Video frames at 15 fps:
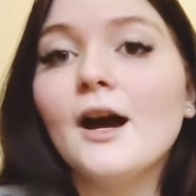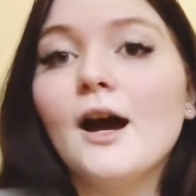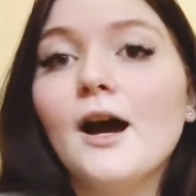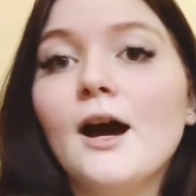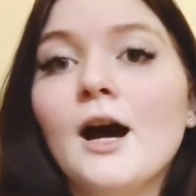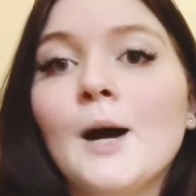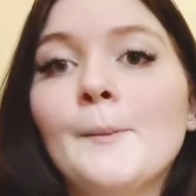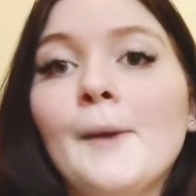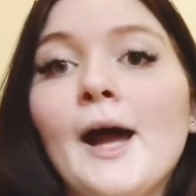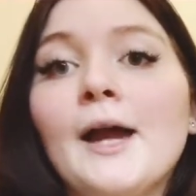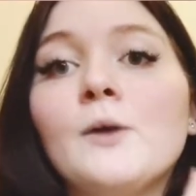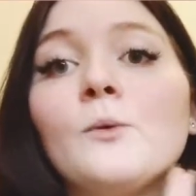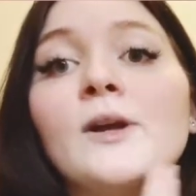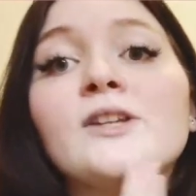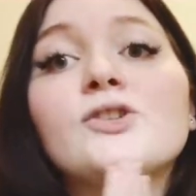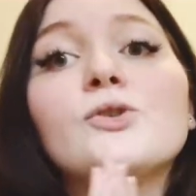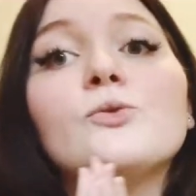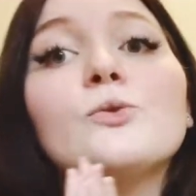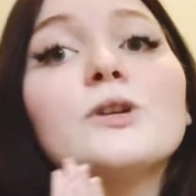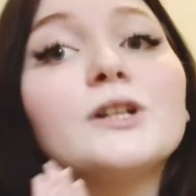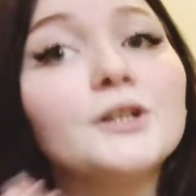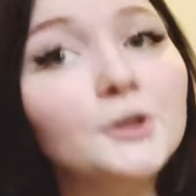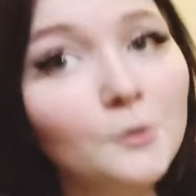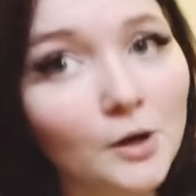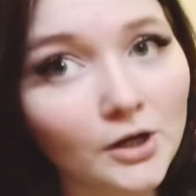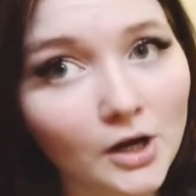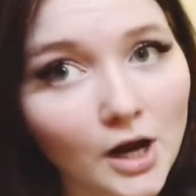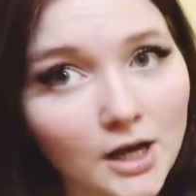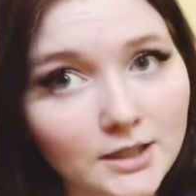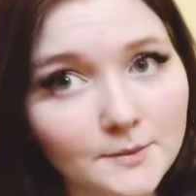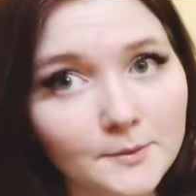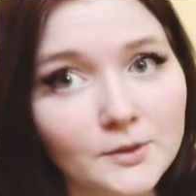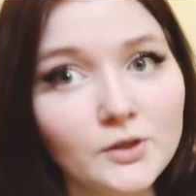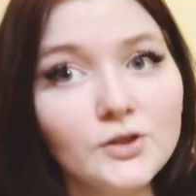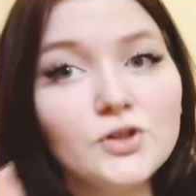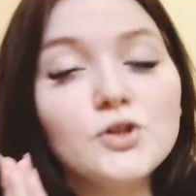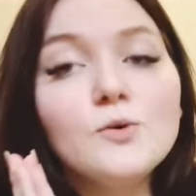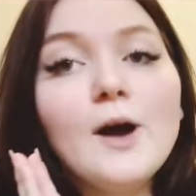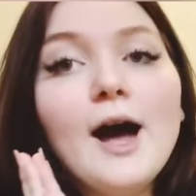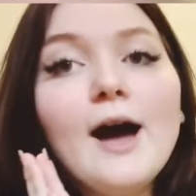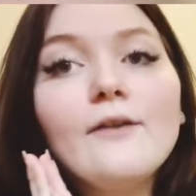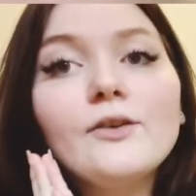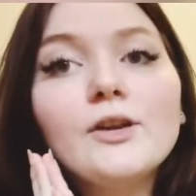I went to Clearwater Hospital to have